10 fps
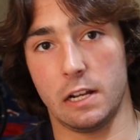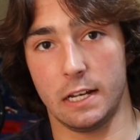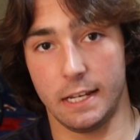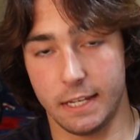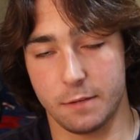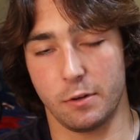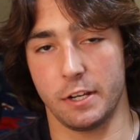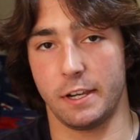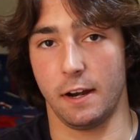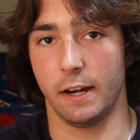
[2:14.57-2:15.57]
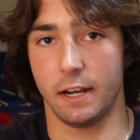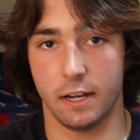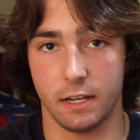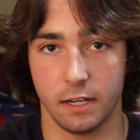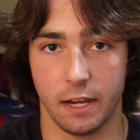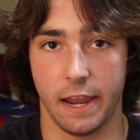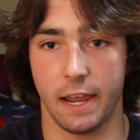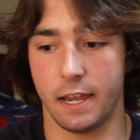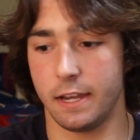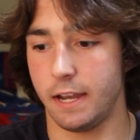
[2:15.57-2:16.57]
it gets pretty scary,
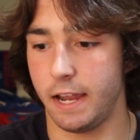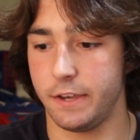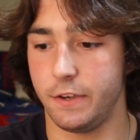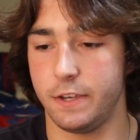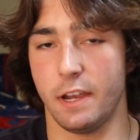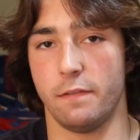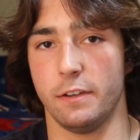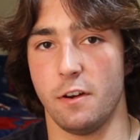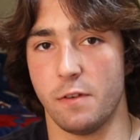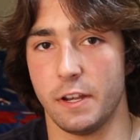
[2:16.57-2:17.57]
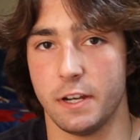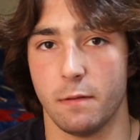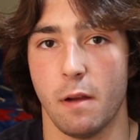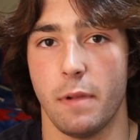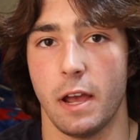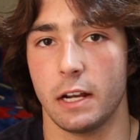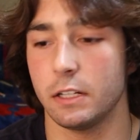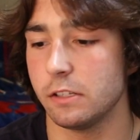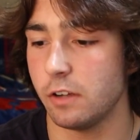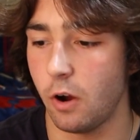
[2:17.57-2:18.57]
and I definitely don't want to tear my pec.
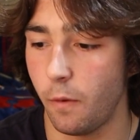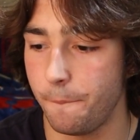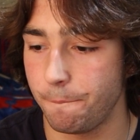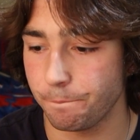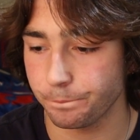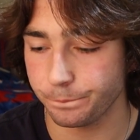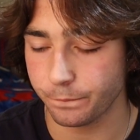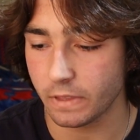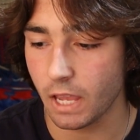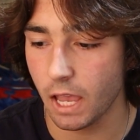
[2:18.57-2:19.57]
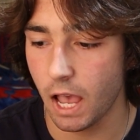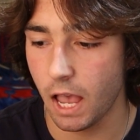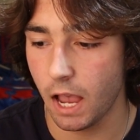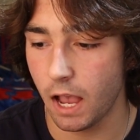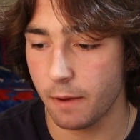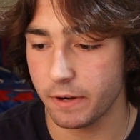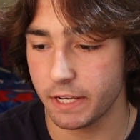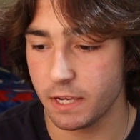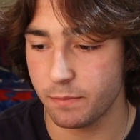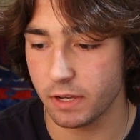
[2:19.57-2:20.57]
So I'm going to
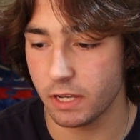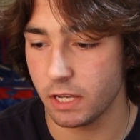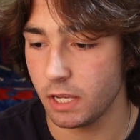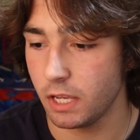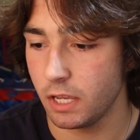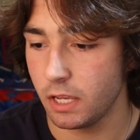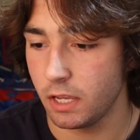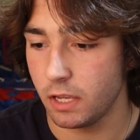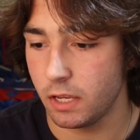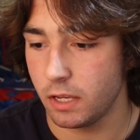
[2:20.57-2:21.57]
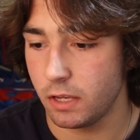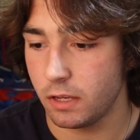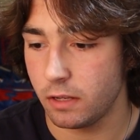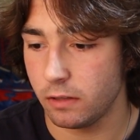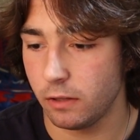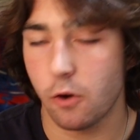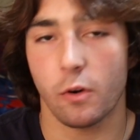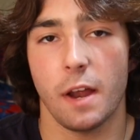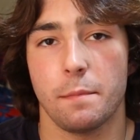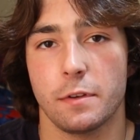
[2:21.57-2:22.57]
keep it low
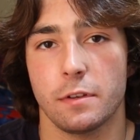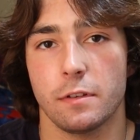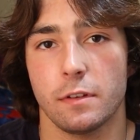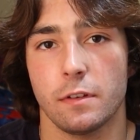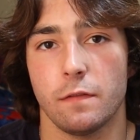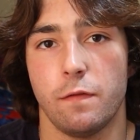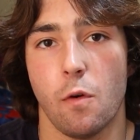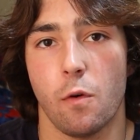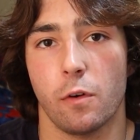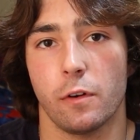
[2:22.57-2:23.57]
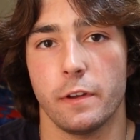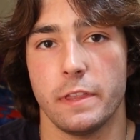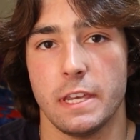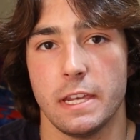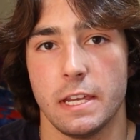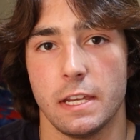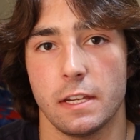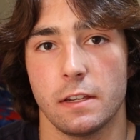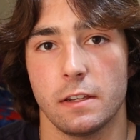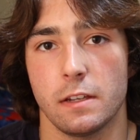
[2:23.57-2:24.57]
reps for the
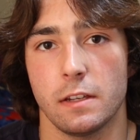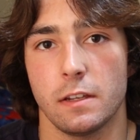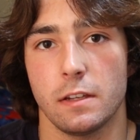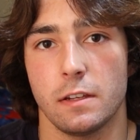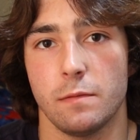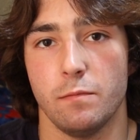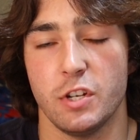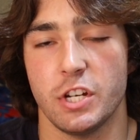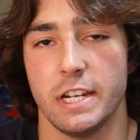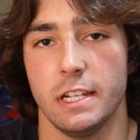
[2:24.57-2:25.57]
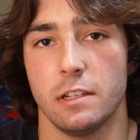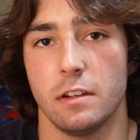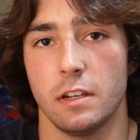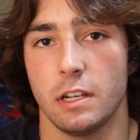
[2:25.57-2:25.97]
machines.